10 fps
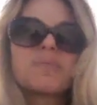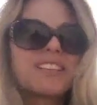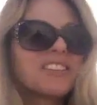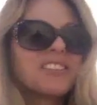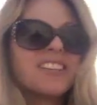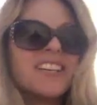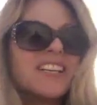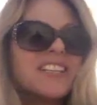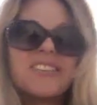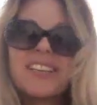because
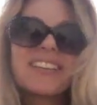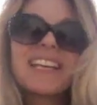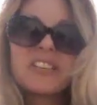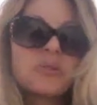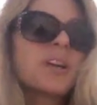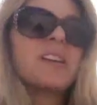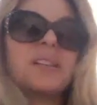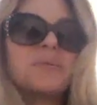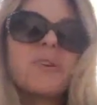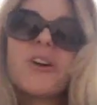you get that
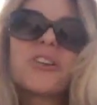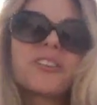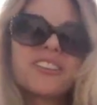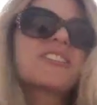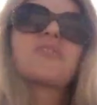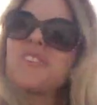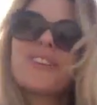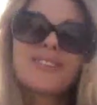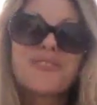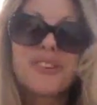adrenaline rush just
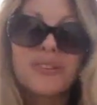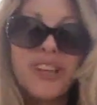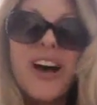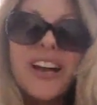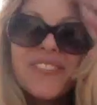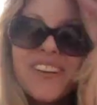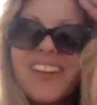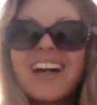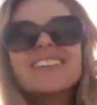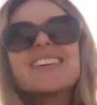fearing for your life a
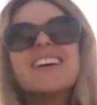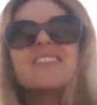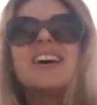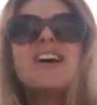lot of times.